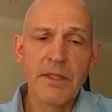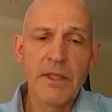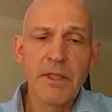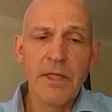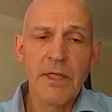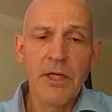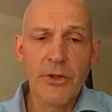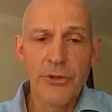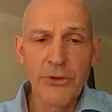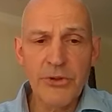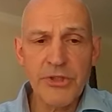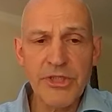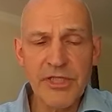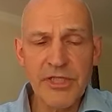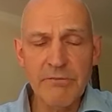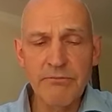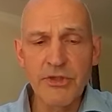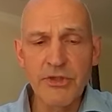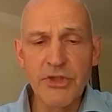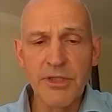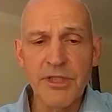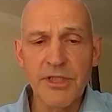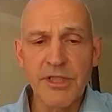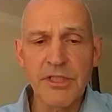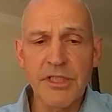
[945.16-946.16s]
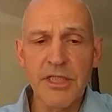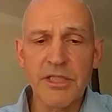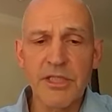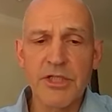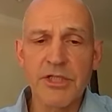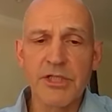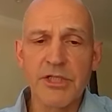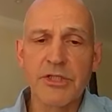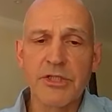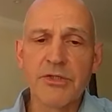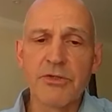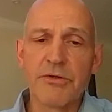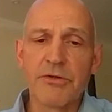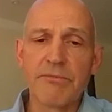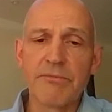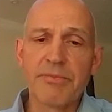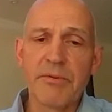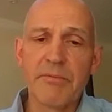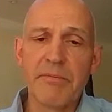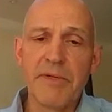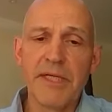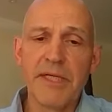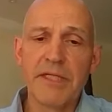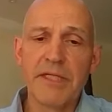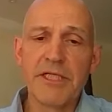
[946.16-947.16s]
Although some jurisdictions don't
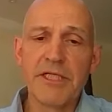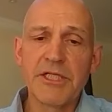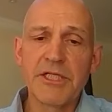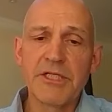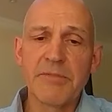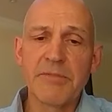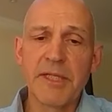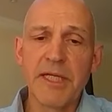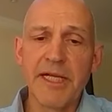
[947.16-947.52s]
permit these to